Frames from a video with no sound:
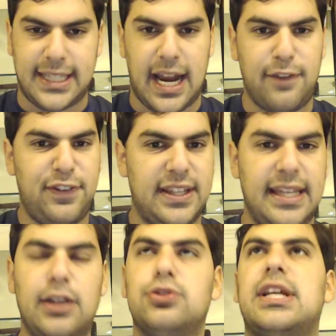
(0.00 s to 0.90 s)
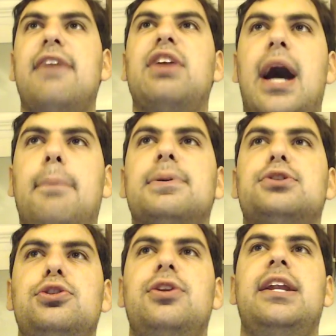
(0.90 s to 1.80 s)
And I think the Eagles have an
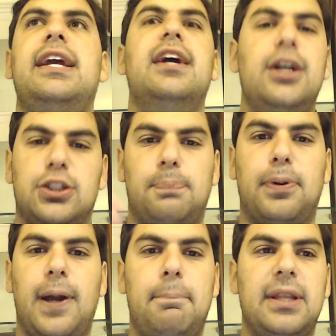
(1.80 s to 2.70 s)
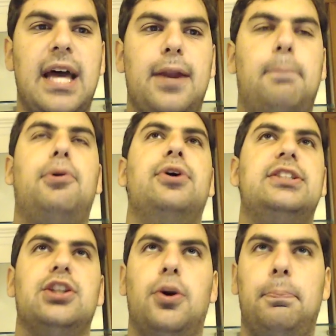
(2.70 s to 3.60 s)
opportunity to put up a lot of
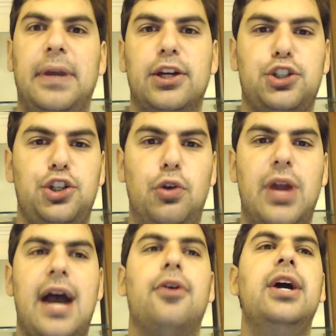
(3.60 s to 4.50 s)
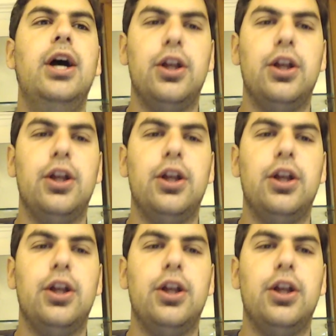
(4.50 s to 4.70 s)
points. It'll be a shootout.